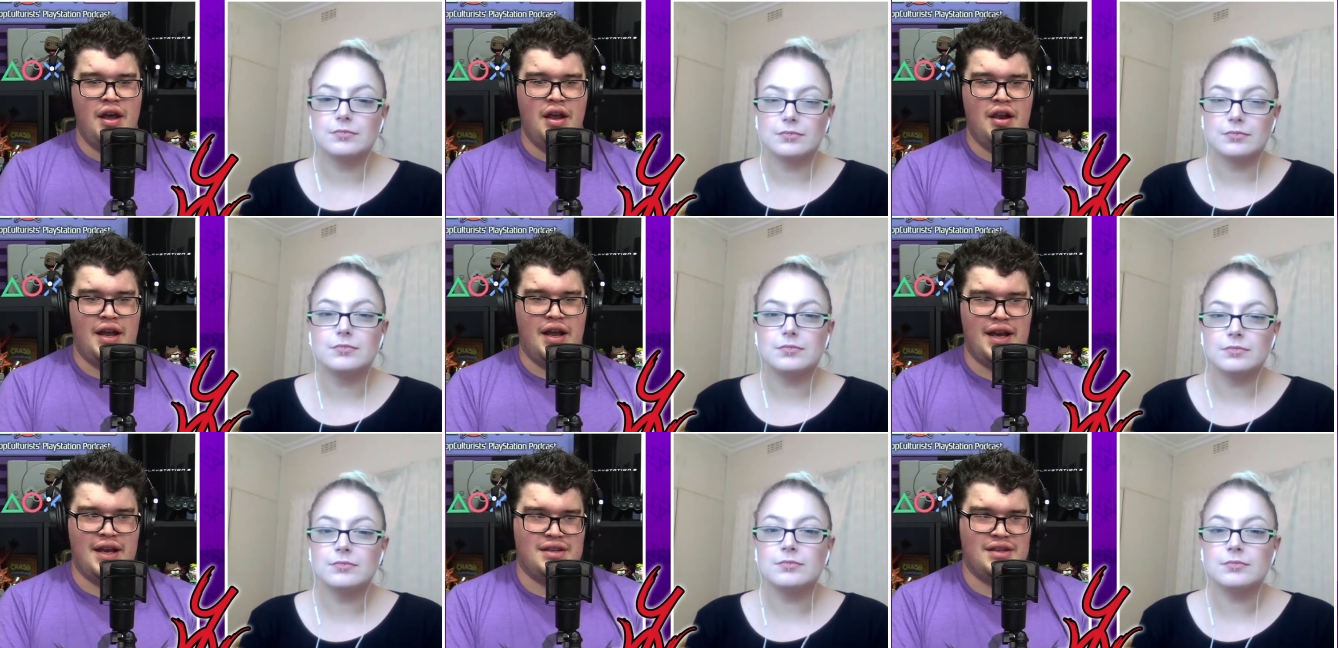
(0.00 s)

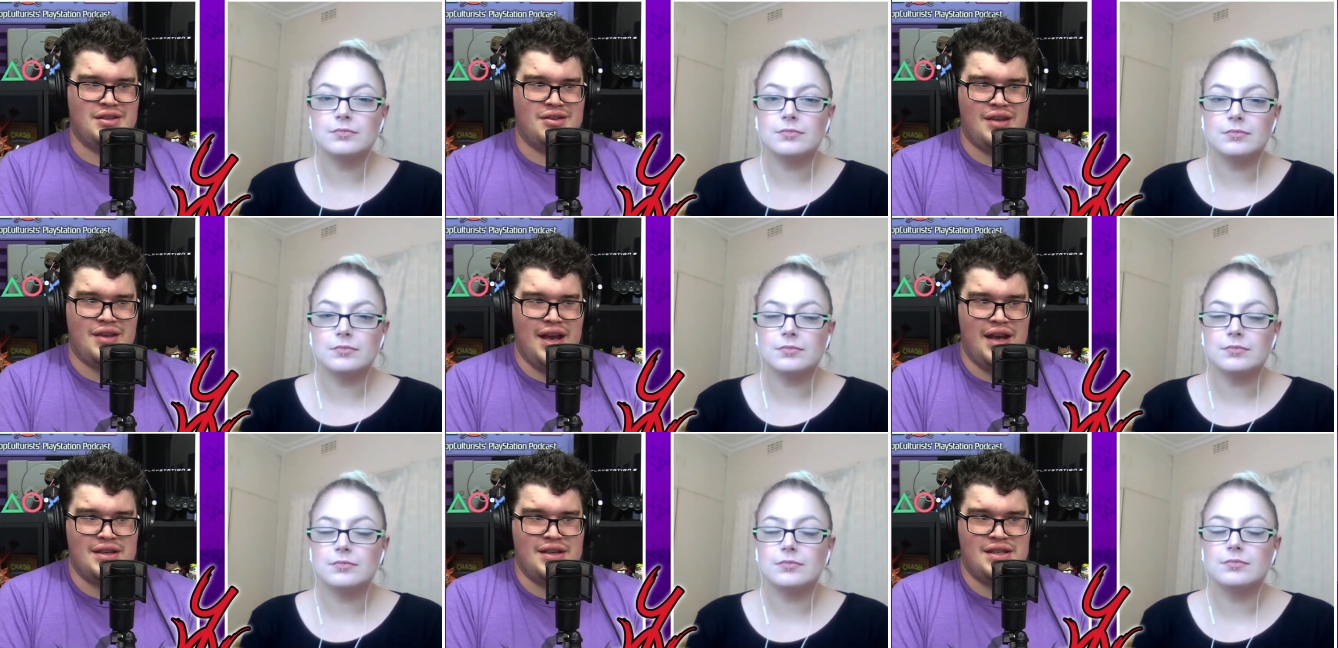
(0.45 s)
Speaker 1: Like,
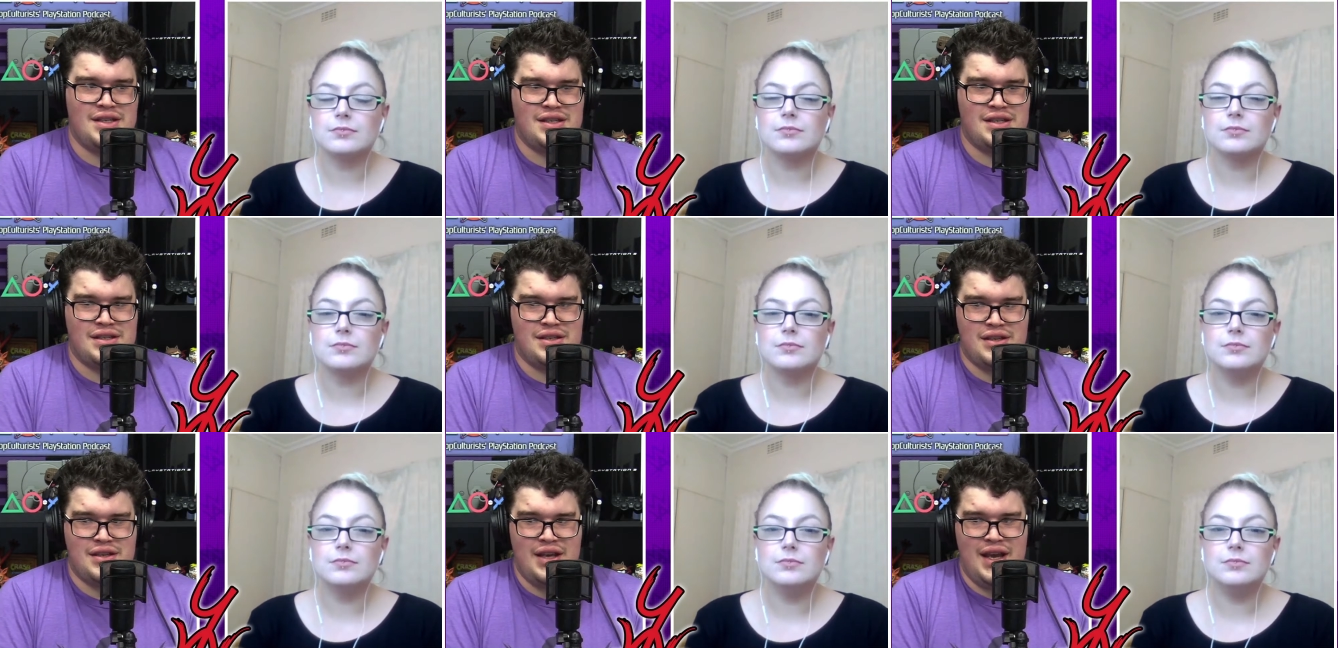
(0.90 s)

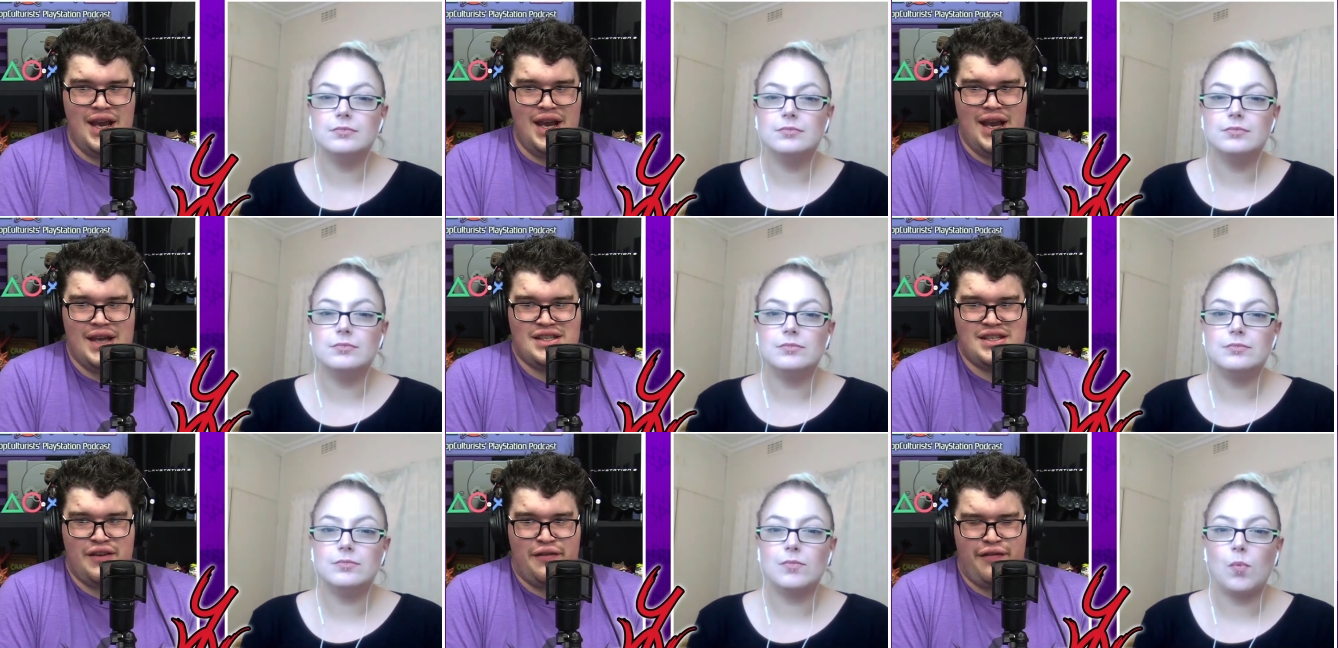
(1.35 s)
it's
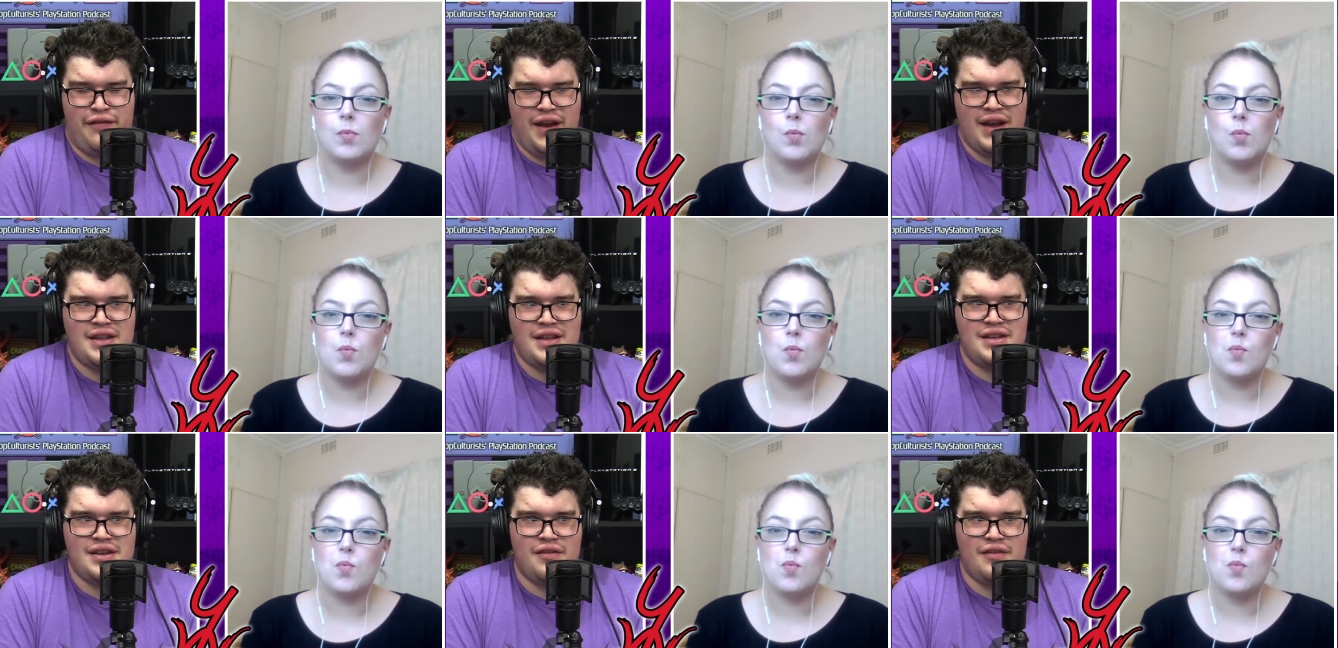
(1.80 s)

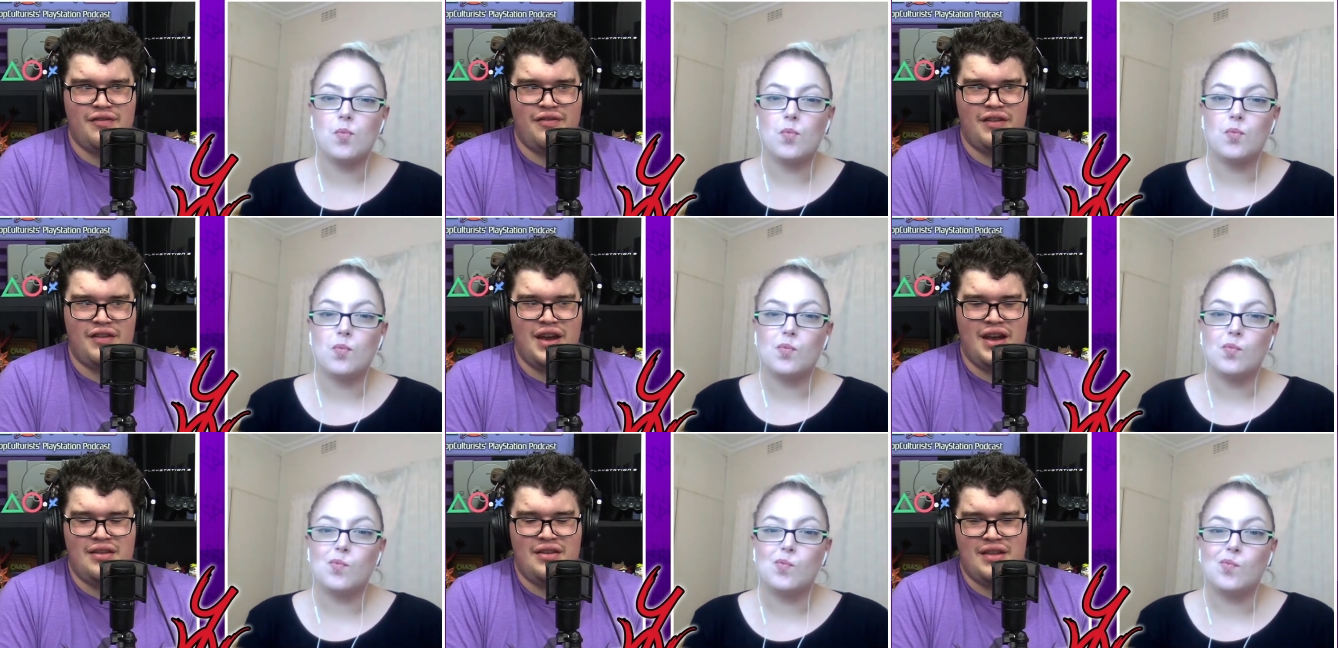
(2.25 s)
effective,
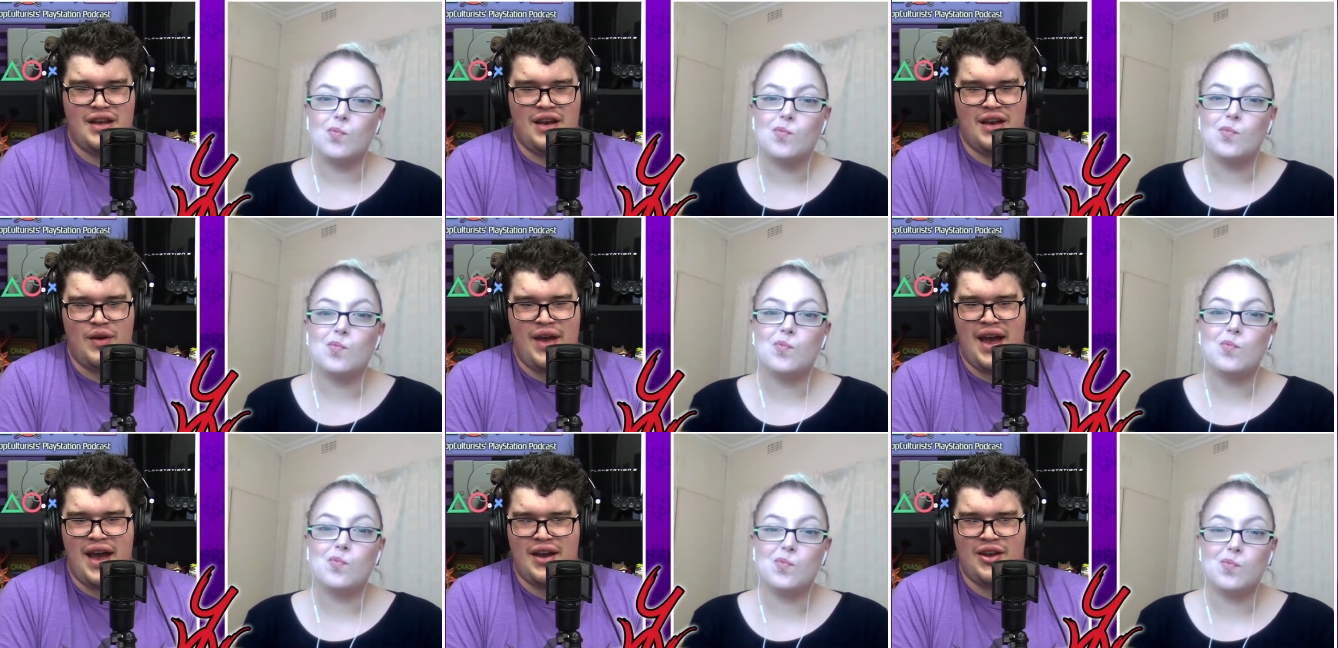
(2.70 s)
and like,
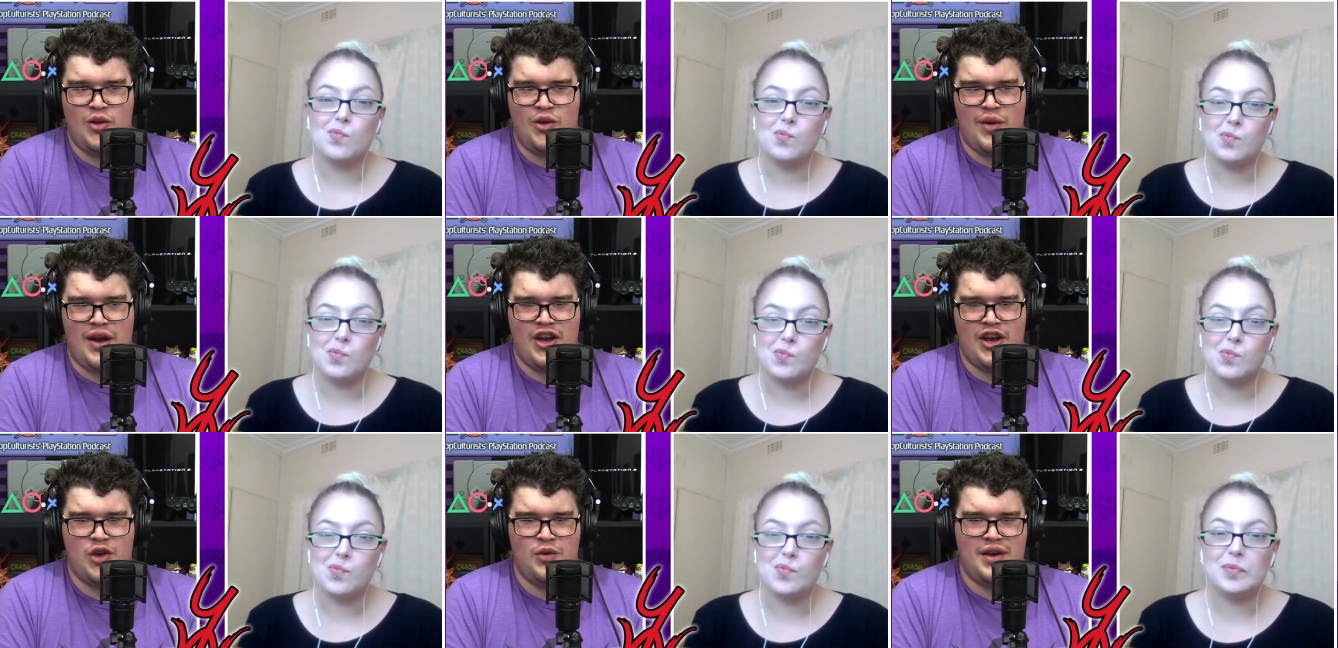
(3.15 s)
how can you
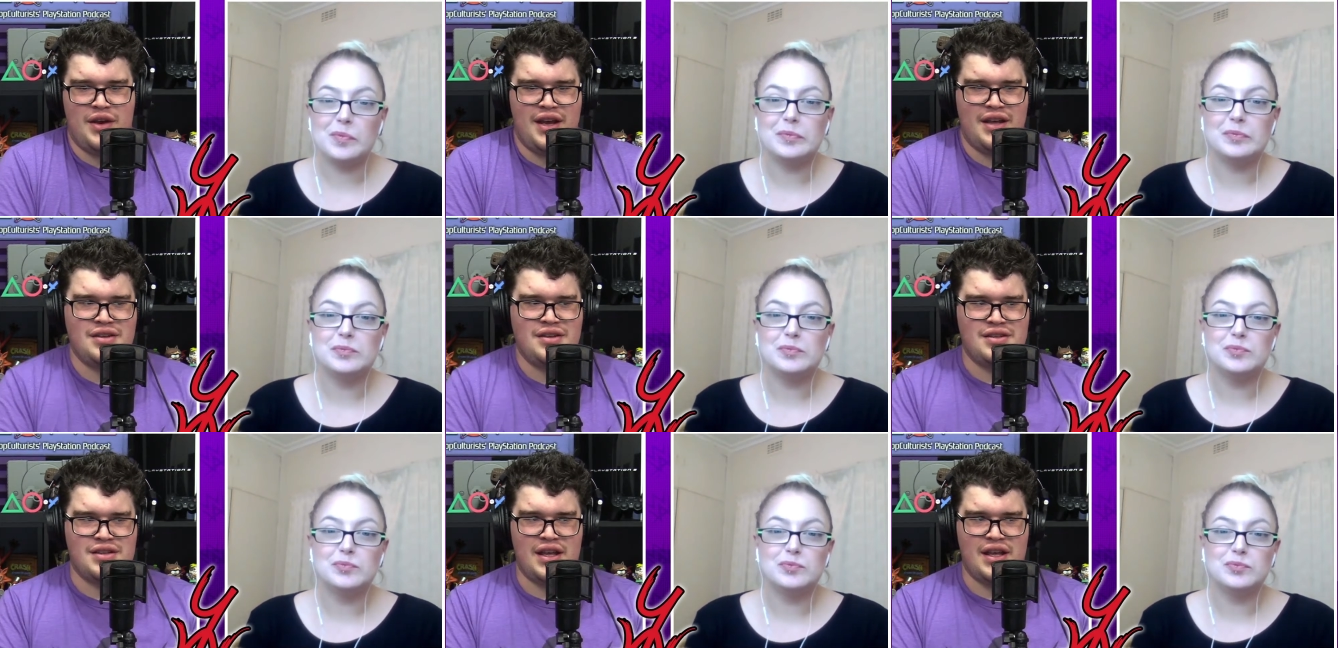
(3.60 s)
argue
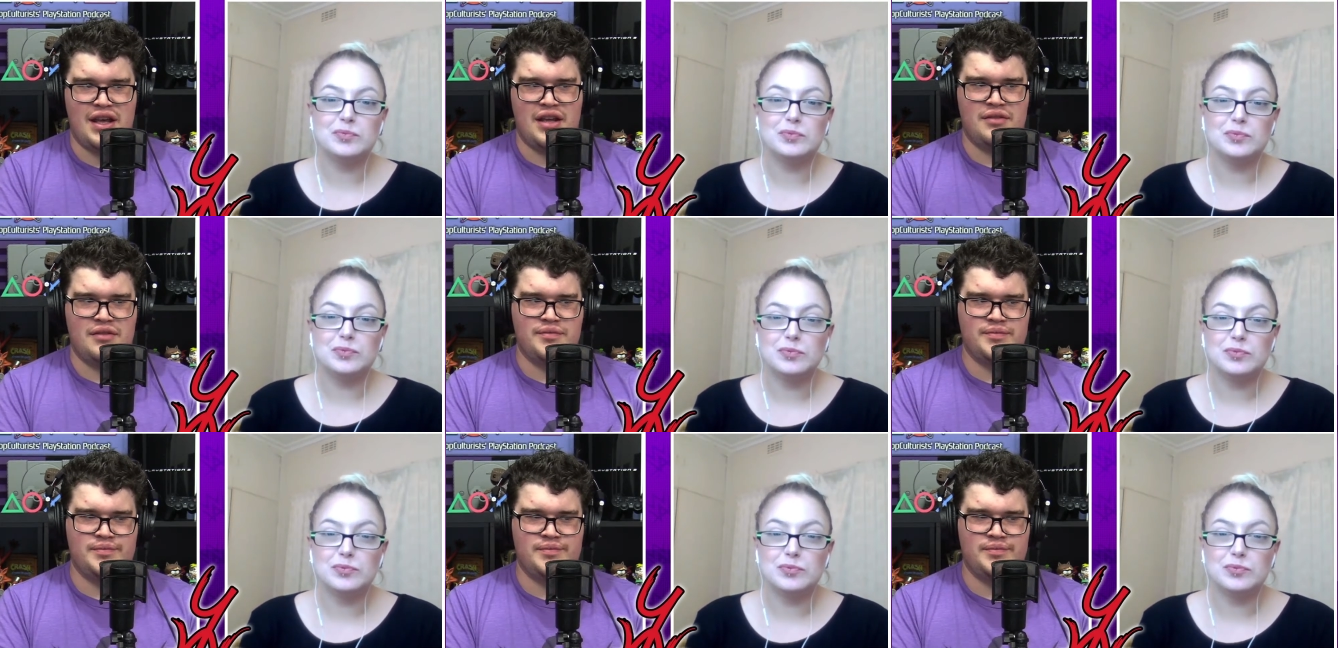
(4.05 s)
against that?